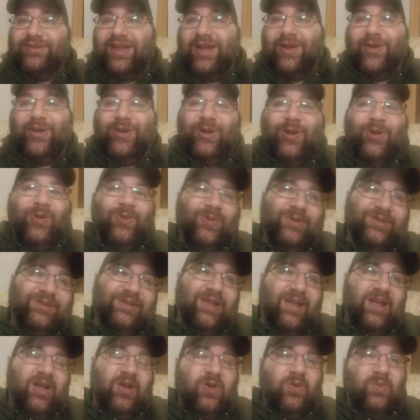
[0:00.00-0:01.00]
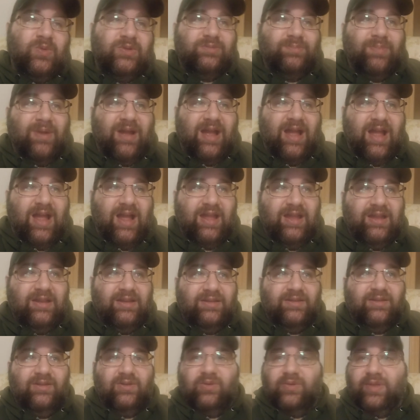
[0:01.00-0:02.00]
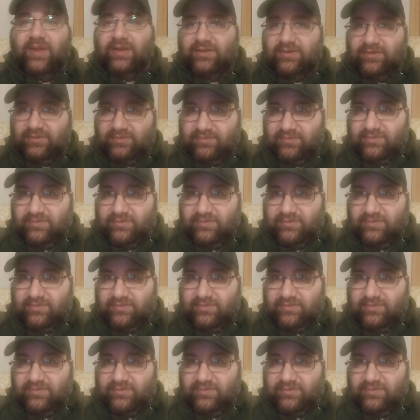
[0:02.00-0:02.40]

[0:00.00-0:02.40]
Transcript: Now I know what the hell was behind, you know, that